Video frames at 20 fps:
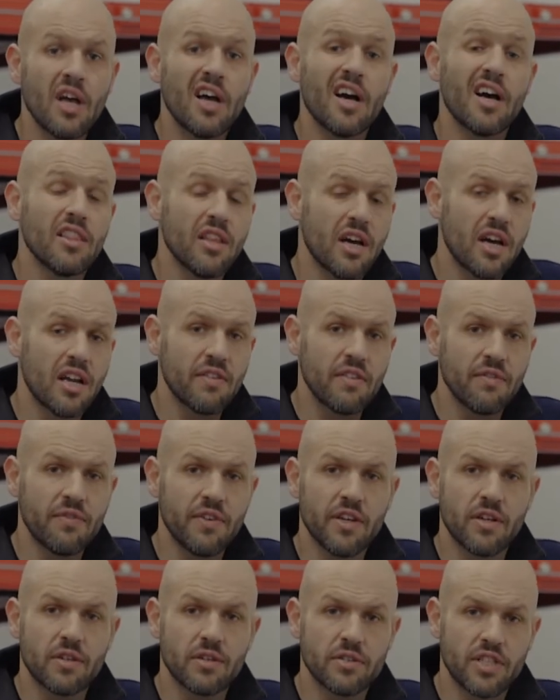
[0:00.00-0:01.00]
A lot of the
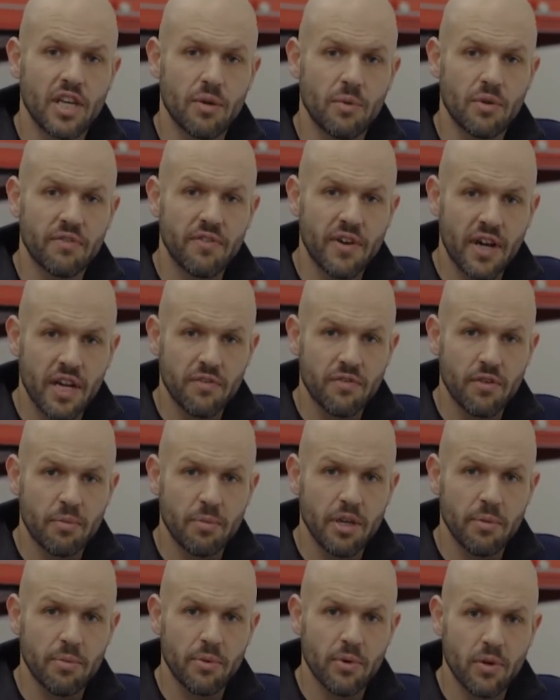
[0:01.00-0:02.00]
vehicles that we find for
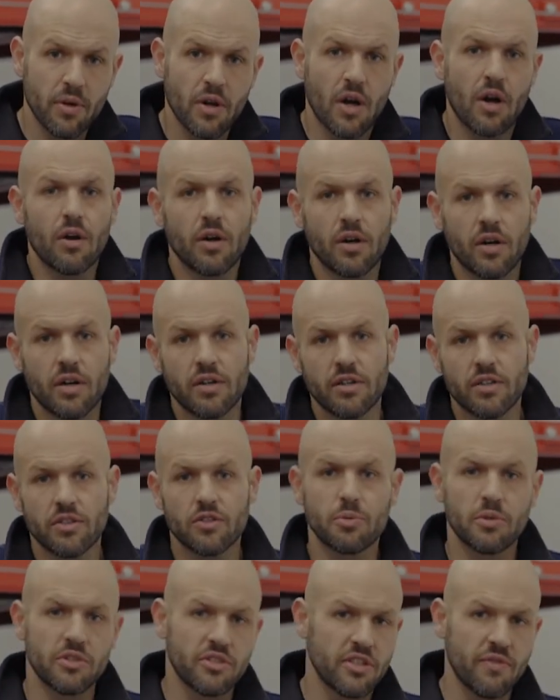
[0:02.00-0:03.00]
people are
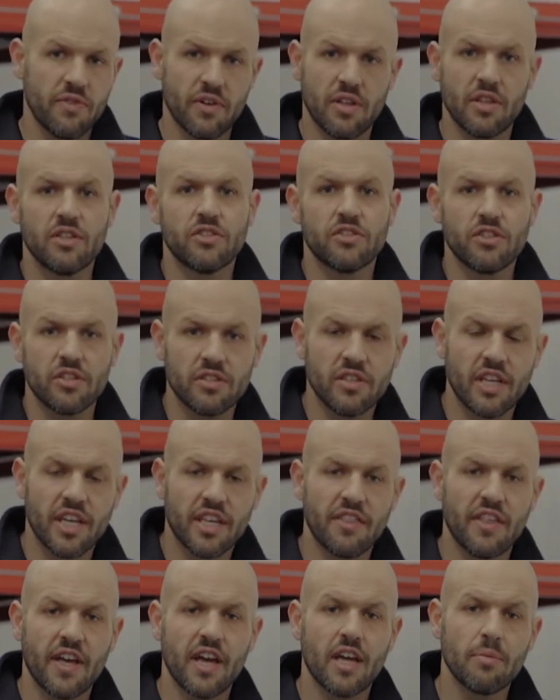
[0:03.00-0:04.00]
specifically just
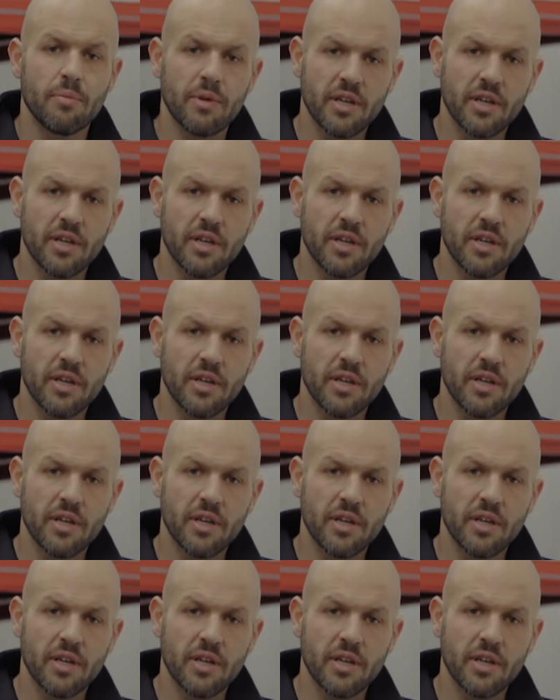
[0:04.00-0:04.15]
like that,